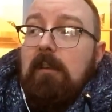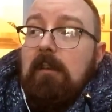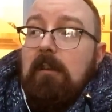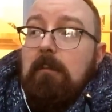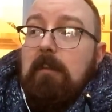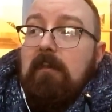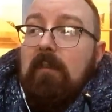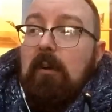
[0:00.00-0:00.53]

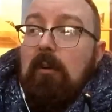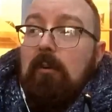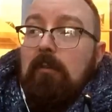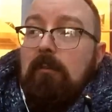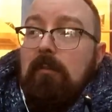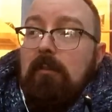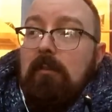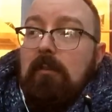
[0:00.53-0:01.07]
But the
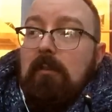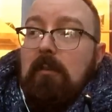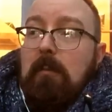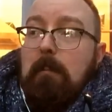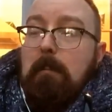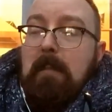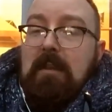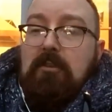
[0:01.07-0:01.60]
whole
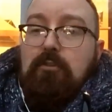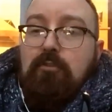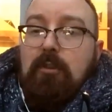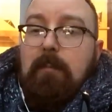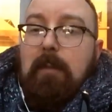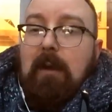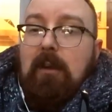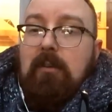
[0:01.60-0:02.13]
mystery
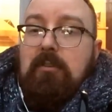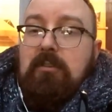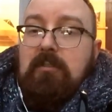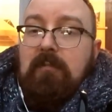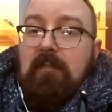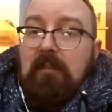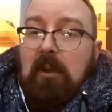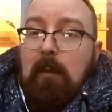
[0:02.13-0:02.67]
box
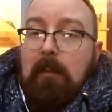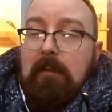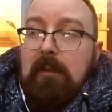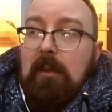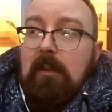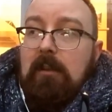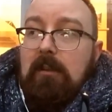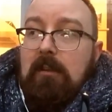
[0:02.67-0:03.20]

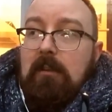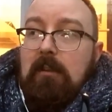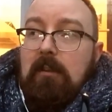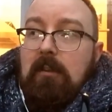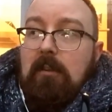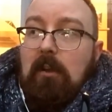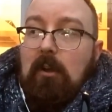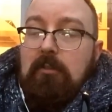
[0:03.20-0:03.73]
phenomena
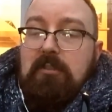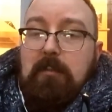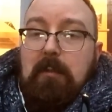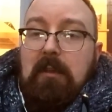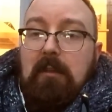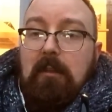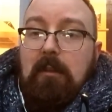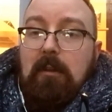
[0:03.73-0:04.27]
got to me a
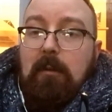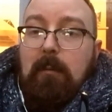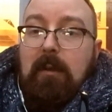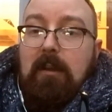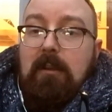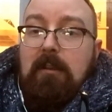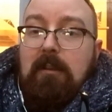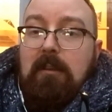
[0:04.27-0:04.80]
little bit
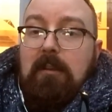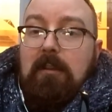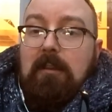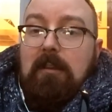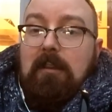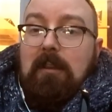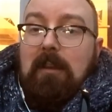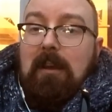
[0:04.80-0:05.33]

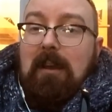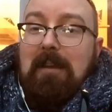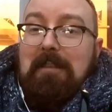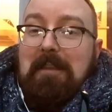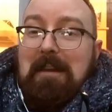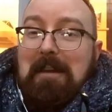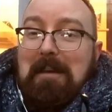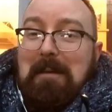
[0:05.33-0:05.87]
and
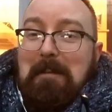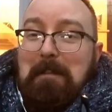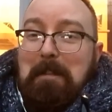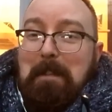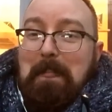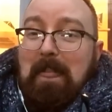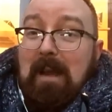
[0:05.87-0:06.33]
um, I